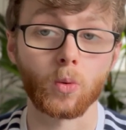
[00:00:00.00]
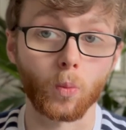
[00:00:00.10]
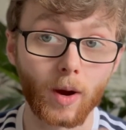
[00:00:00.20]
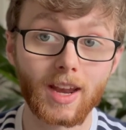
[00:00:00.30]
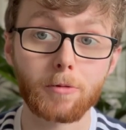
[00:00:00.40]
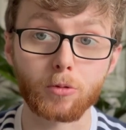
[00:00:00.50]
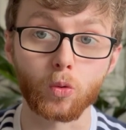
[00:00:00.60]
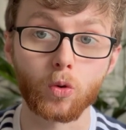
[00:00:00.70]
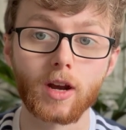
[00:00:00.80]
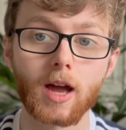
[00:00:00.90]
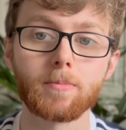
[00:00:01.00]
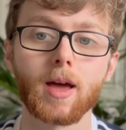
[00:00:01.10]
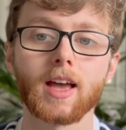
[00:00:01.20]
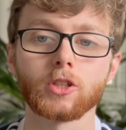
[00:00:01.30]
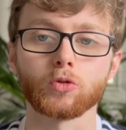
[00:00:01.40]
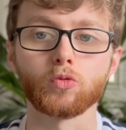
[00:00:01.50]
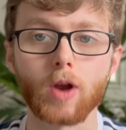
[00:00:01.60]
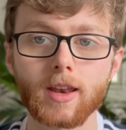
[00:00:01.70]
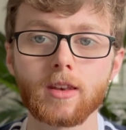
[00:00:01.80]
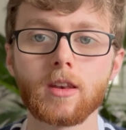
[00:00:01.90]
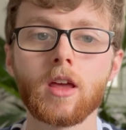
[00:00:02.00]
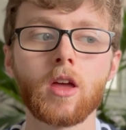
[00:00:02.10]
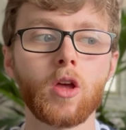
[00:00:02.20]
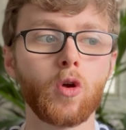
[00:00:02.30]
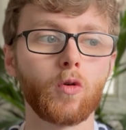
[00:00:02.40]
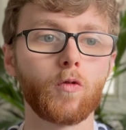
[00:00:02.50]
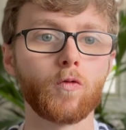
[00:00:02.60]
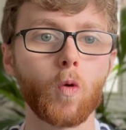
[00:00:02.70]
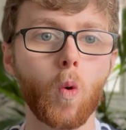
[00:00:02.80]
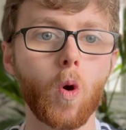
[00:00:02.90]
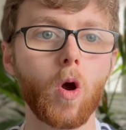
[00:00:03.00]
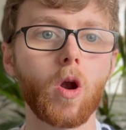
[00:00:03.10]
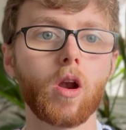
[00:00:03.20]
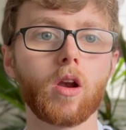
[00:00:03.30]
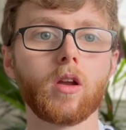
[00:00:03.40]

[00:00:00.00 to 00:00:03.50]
when a program is written for